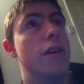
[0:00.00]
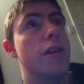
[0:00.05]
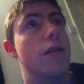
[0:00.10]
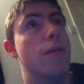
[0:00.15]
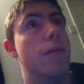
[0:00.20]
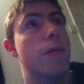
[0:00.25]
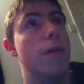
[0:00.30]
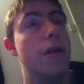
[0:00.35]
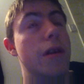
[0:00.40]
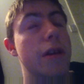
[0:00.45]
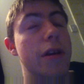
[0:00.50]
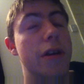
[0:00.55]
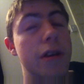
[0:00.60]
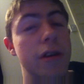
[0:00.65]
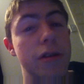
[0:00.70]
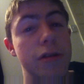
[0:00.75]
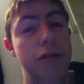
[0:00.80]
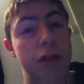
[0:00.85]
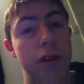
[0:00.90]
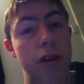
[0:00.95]
out of the ring.
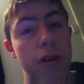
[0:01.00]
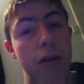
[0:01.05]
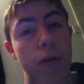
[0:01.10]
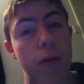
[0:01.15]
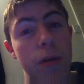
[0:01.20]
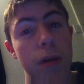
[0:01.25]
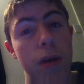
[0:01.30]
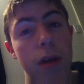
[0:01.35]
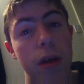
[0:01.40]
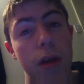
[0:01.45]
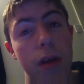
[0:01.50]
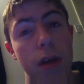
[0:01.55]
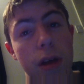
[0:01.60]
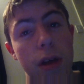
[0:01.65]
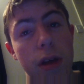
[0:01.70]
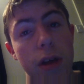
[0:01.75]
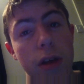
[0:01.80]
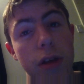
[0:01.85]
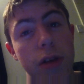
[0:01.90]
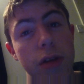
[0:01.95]
So
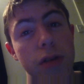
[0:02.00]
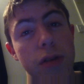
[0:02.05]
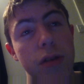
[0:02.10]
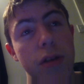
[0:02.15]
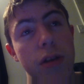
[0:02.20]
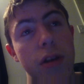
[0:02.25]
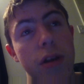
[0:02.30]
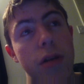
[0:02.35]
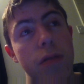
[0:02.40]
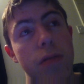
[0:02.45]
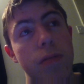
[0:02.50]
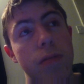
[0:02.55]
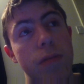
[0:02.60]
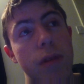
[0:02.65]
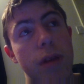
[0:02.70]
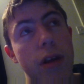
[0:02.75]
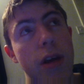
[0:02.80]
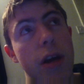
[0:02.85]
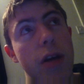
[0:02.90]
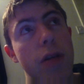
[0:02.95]
he just, you know,
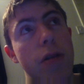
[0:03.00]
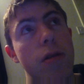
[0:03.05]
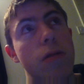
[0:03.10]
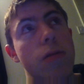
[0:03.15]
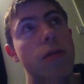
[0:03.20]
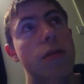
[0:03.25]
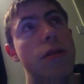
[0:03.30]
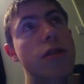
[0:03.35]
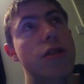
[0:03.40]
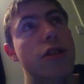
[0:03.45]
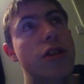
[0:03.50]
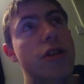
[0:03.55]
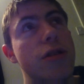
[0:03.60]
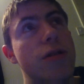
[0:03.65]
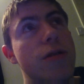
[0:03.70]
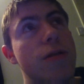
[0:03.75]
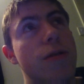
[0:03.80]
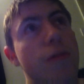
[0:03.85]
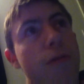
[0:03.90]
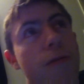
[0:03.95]
he kind of owned his
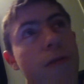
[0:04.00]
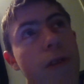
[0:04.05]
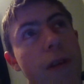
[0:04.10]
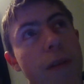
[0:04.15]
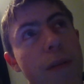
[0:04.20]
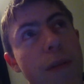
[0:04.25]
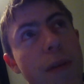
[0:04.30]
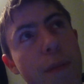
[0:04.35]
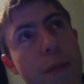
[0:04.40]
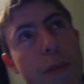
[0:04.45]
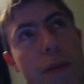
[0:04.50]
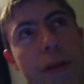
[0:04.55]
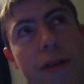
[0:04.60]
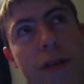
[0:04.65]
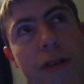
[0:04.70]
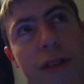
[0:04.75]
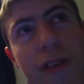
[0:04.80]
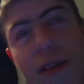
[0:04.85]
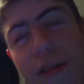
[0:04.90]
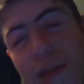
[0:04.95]
Shield friend members.